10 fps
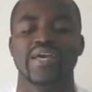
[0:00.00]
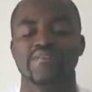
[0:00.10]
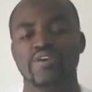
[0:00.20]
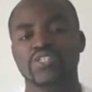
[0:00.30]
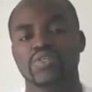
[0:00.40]

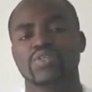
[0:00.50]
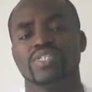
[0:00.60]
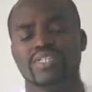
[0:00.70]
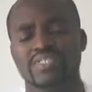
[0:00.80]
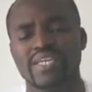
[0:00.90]
In verse 2 it
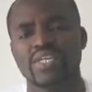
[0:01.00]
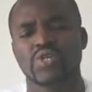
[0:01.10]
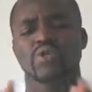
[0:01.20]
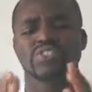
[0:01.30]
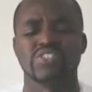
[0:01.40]
says,
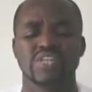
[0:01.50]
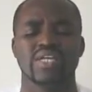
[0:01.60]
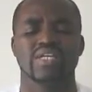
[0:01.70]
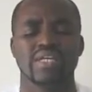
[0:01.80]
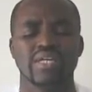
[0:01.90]
"Take your
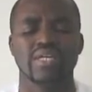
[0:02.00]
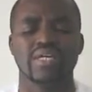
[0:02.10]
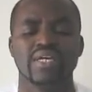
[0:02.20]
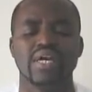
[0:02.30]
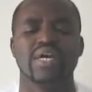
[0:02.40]
son,
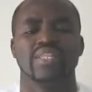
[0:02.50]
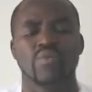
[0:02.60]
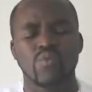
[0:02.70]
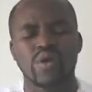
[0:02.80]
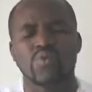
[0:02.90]
the
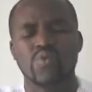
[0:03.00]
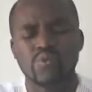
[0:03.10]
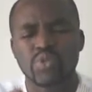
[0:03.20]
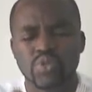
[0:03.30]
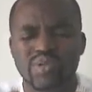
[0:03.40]
one
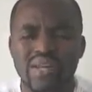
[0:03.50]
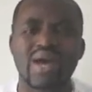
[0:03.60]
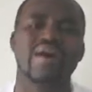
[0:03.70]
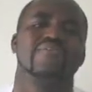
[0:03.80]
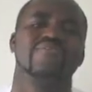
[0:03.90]
whom you
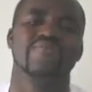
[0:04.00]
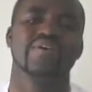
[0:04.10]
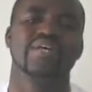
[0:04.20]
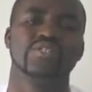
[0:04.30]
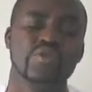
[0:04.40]
love."
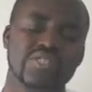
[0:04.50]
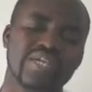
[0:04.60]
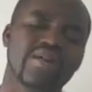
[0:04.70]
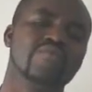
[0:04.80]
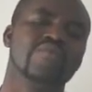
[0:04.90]
So
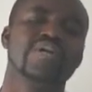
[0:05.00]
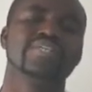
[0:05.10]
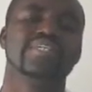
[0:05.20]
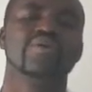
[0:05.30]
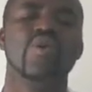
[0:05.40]

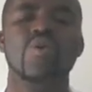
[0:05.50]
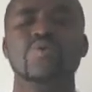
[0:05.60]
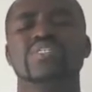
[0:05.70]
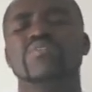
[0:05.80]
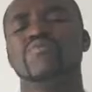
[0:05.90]
sacrifice, it
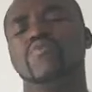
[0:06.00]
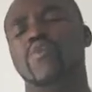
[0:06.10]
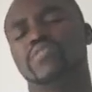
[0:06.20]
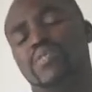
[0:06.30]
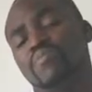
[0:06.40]
always
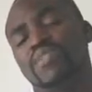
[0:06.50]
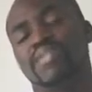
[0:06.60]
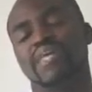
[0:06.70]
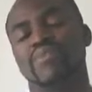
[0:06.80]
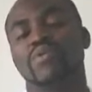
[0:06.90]
involves something
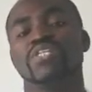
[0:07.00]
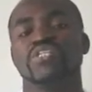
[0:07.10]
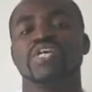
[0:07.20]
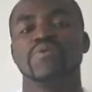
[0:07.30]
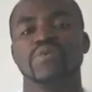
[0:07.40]
that we
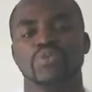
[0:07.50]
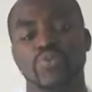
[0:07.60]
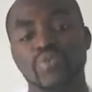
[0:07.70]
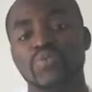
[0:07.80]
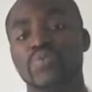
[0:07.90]
cherish,
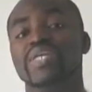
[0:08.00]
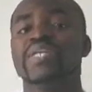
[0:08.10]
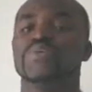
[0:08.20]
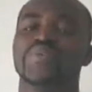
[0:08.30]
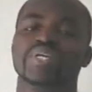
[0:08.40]
we
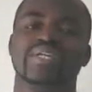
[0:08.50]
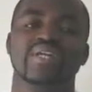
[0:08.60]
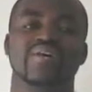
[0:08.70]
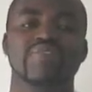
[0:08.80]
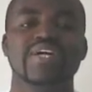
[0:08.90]
really
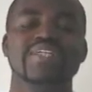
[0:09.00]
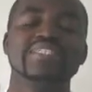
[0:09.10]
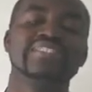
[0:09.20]
love.